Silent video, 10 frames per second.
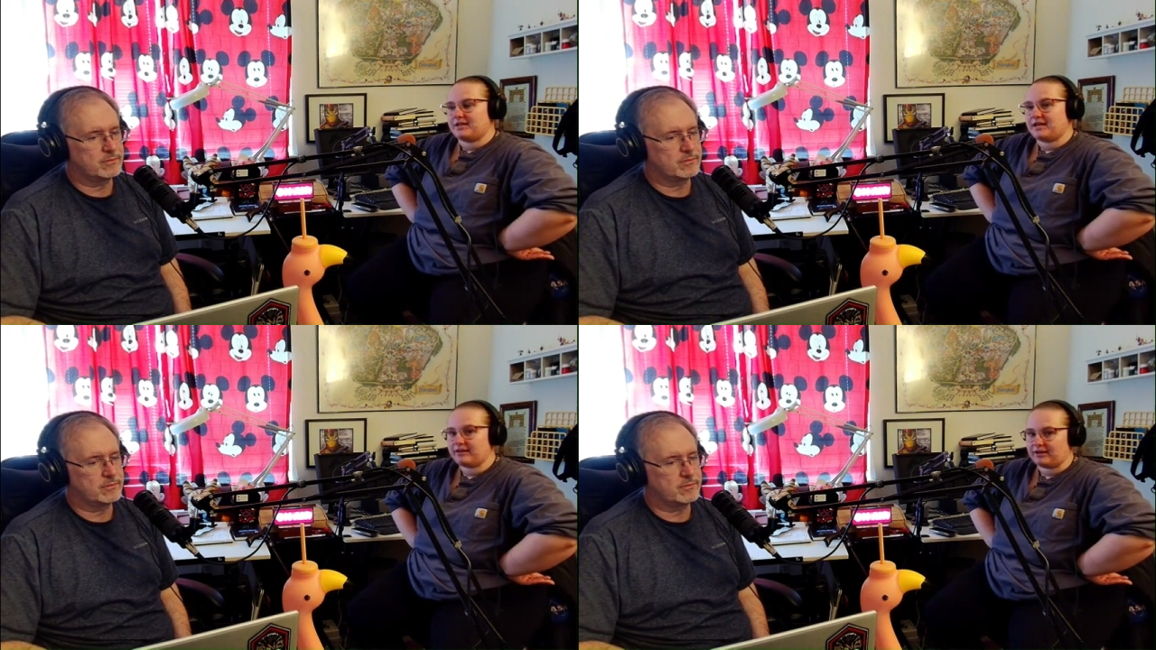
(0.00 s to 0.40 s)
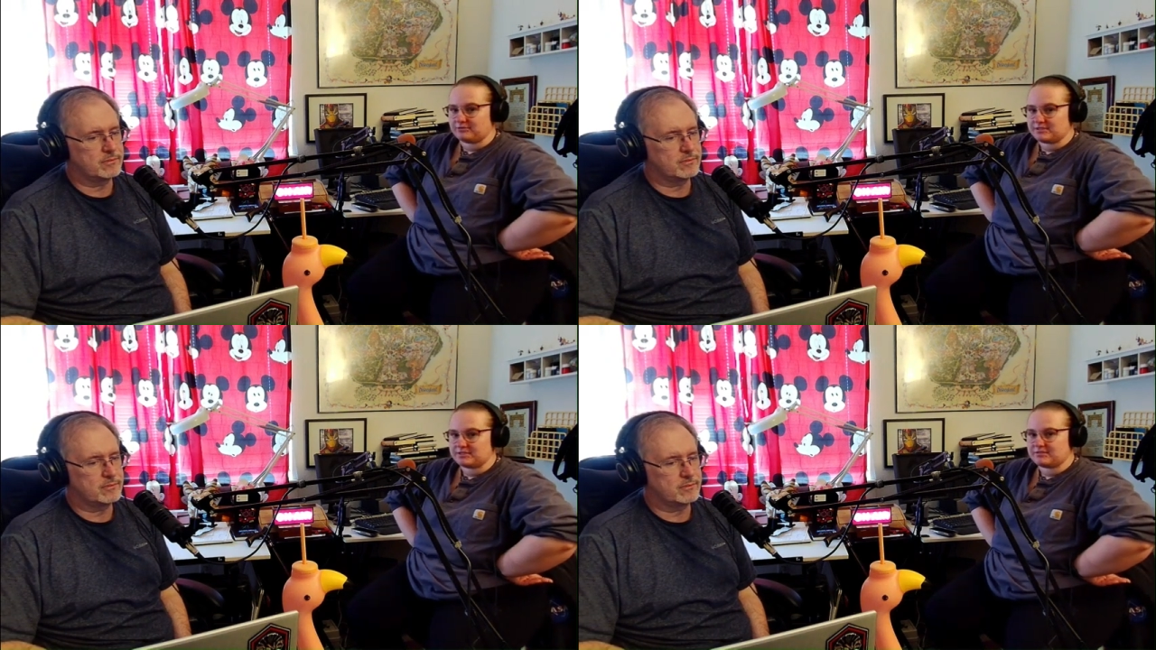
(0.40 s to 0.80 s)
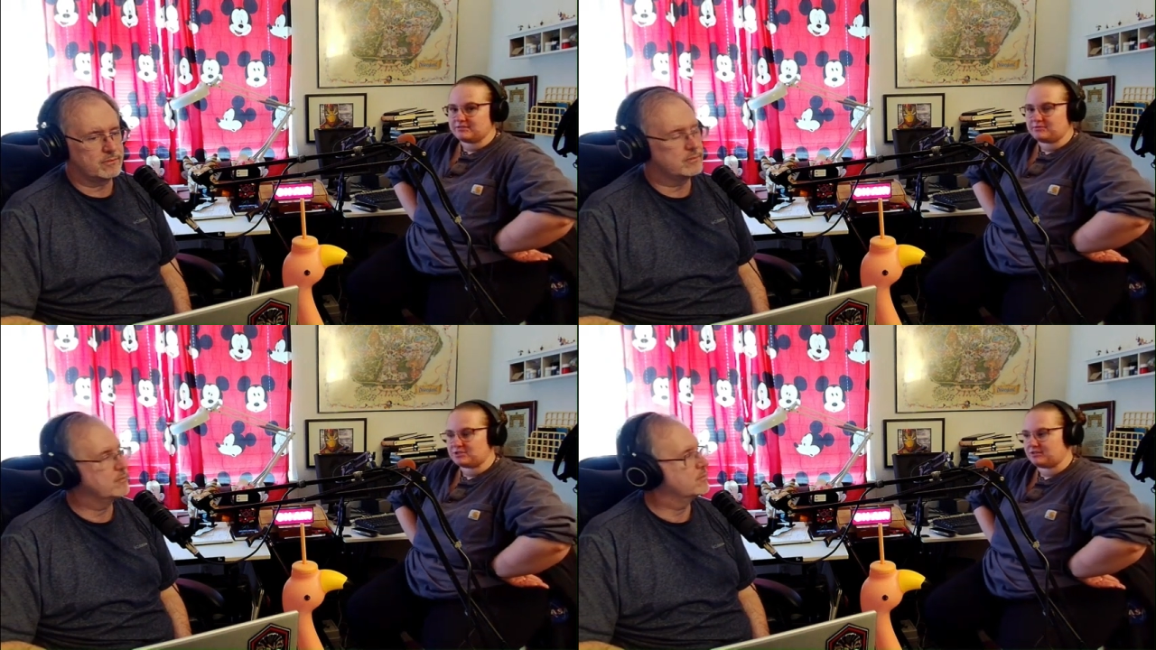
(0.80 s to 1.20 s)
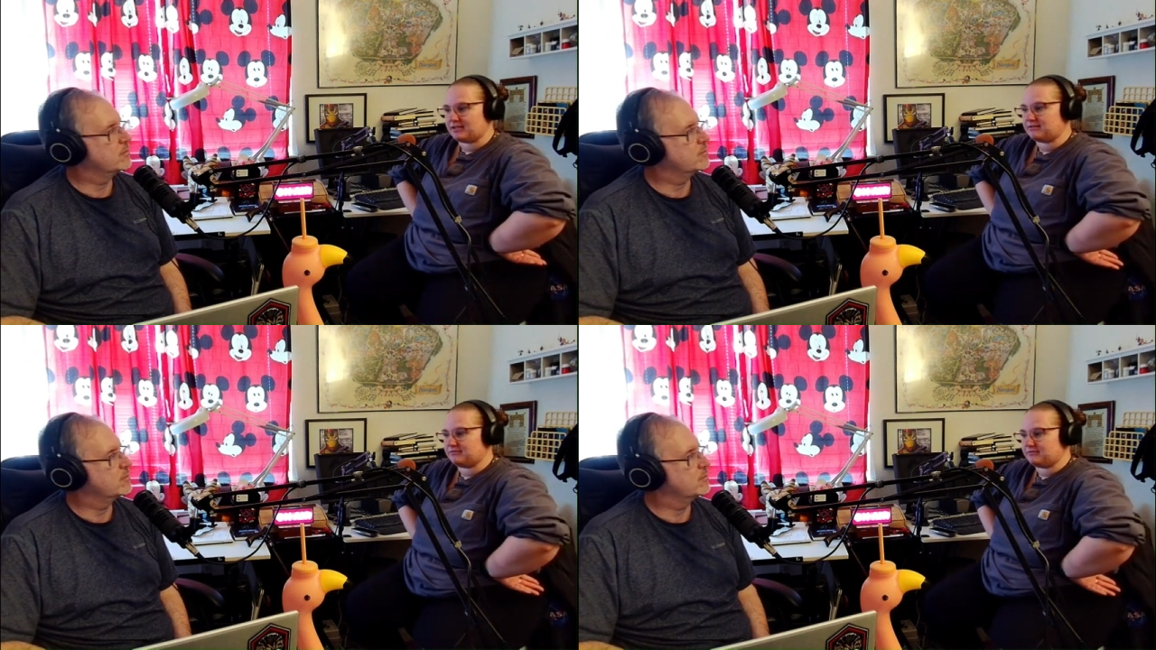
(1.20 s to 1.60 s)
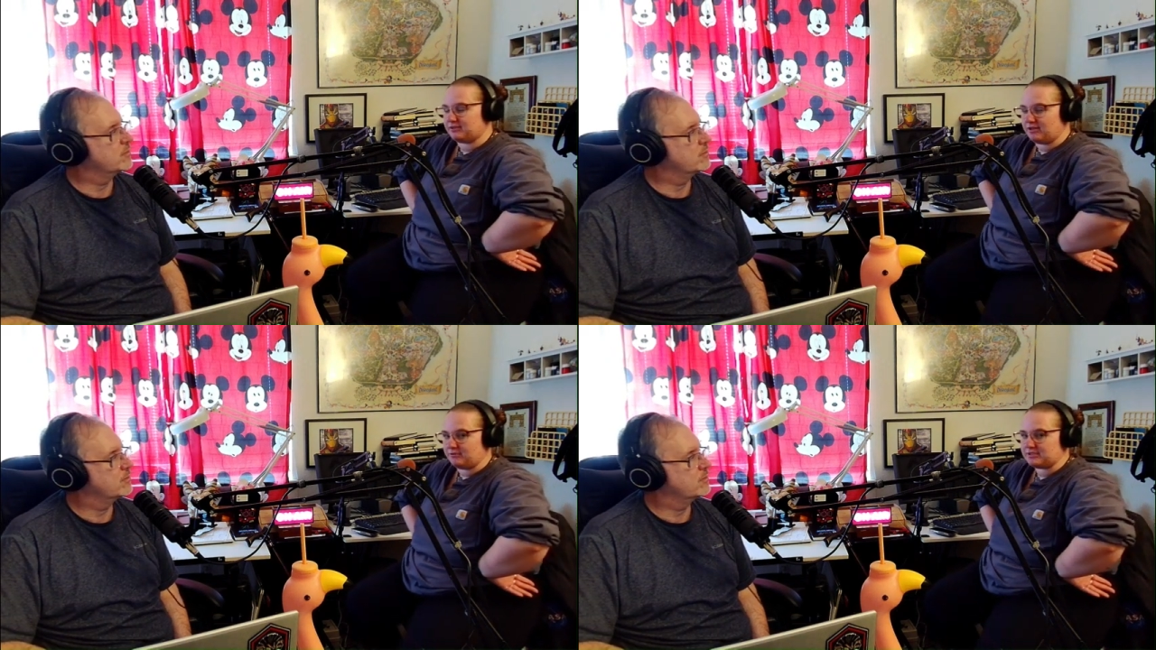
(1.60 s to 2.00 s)
Speaker 1: Hellhounds, which are like the
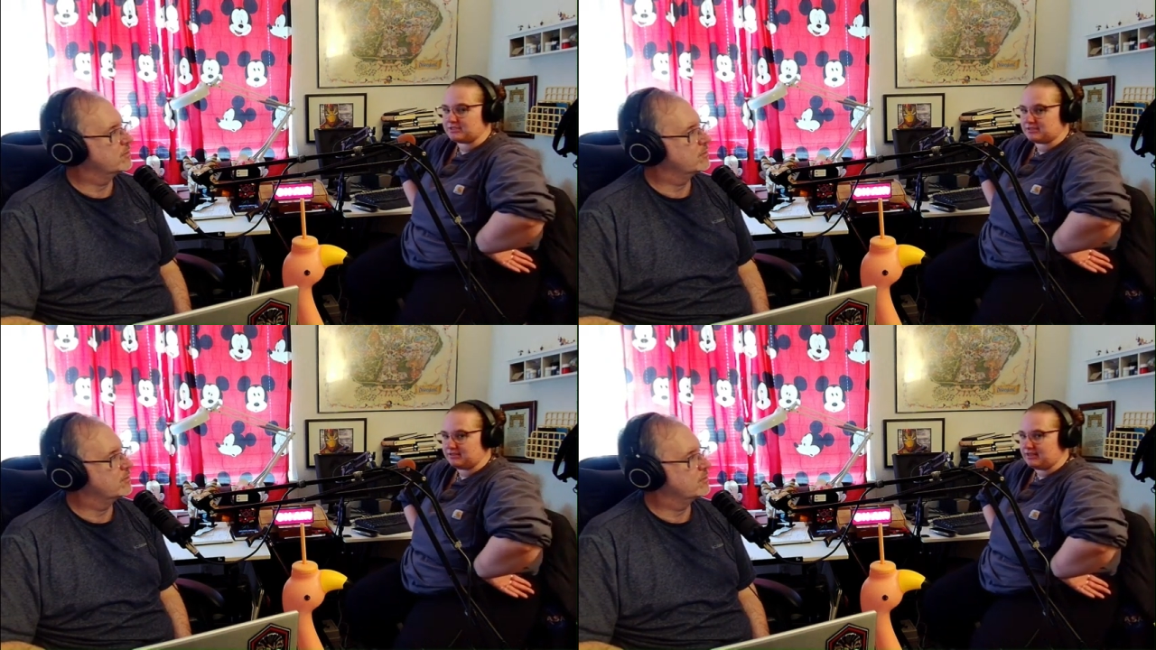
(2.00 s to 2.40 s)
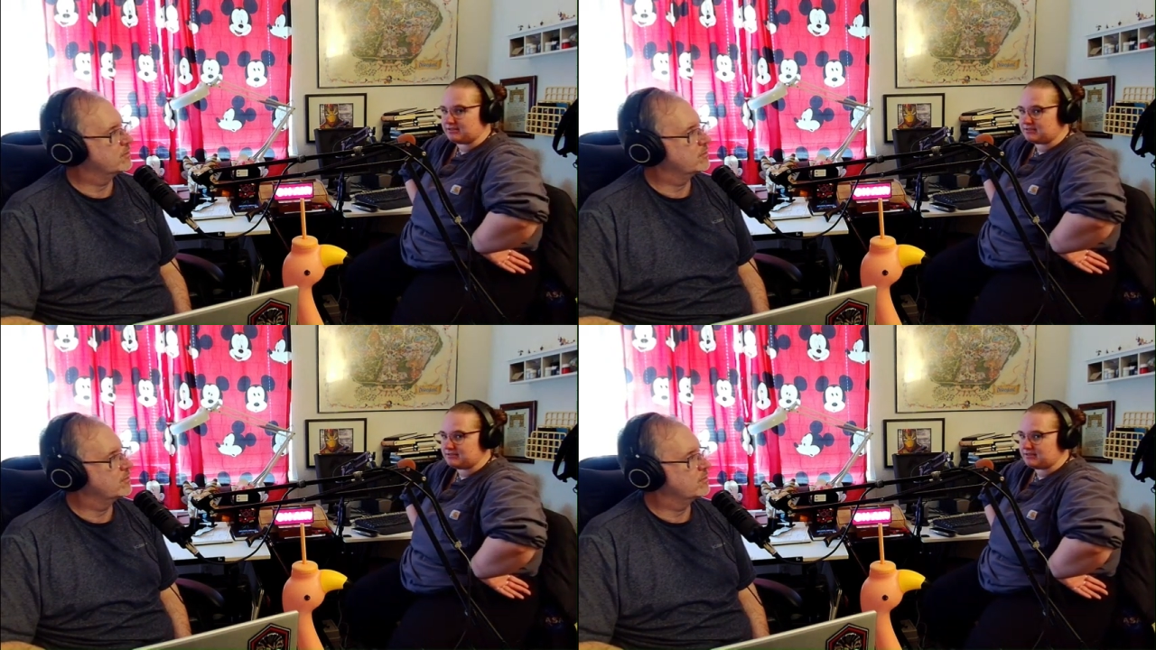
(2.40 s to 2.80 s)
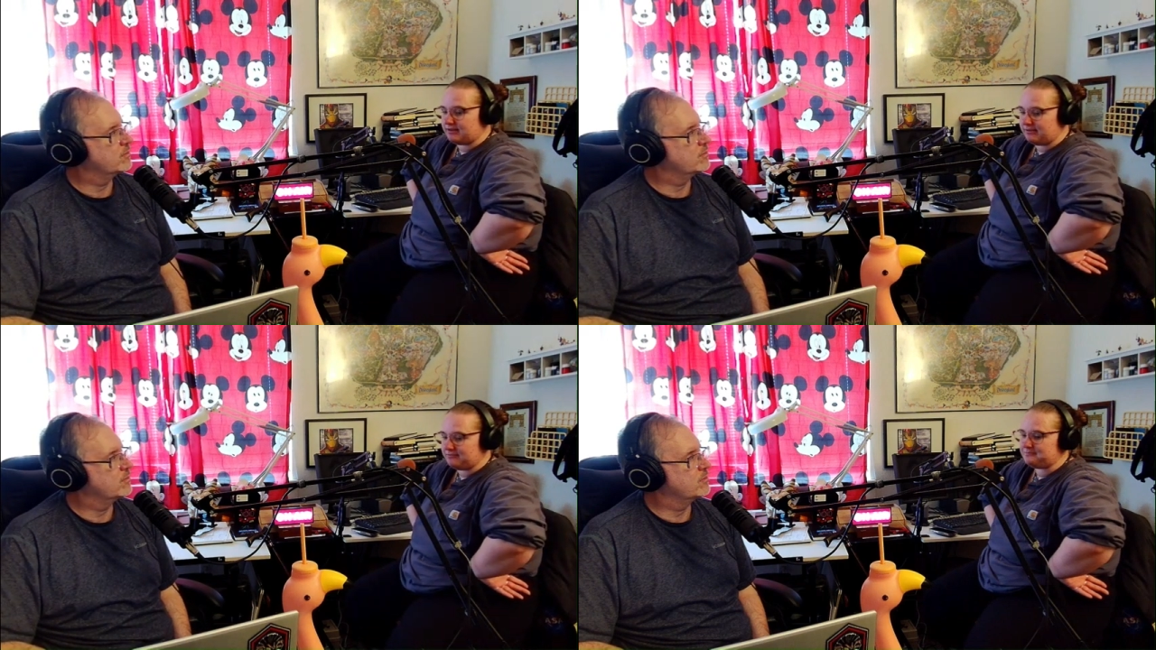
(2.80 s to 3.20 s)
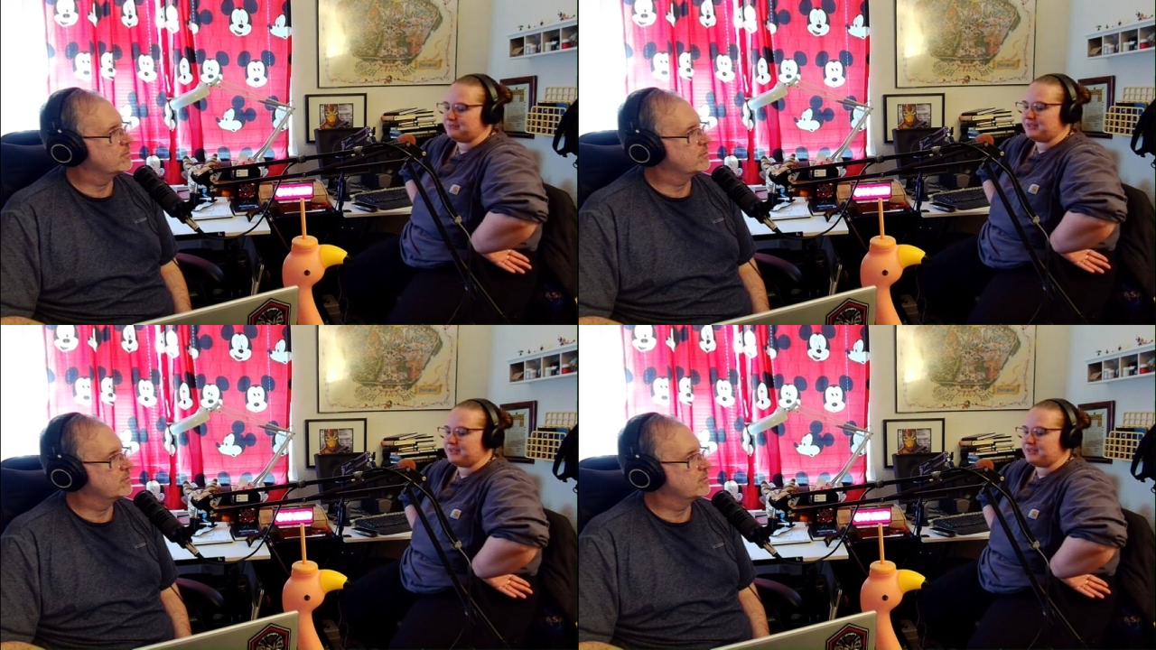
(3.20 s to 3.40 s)
lowest class in Hell,